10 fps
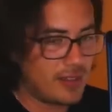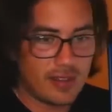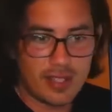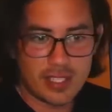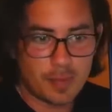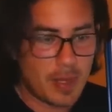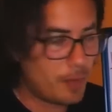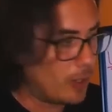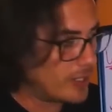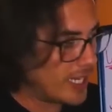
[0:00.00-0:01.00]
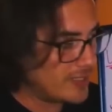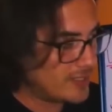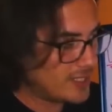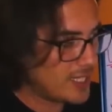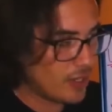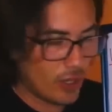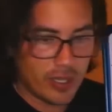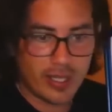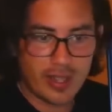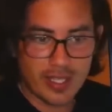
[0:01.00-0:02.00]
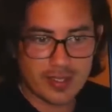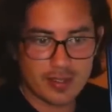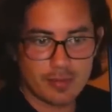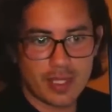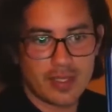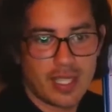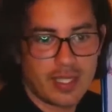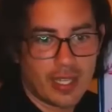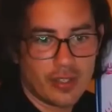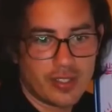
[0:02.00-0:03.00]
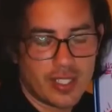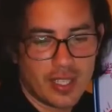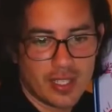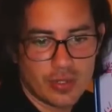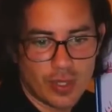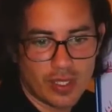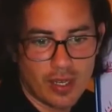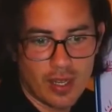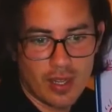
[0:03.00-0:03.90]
these people can see only this, but they cannot see this one.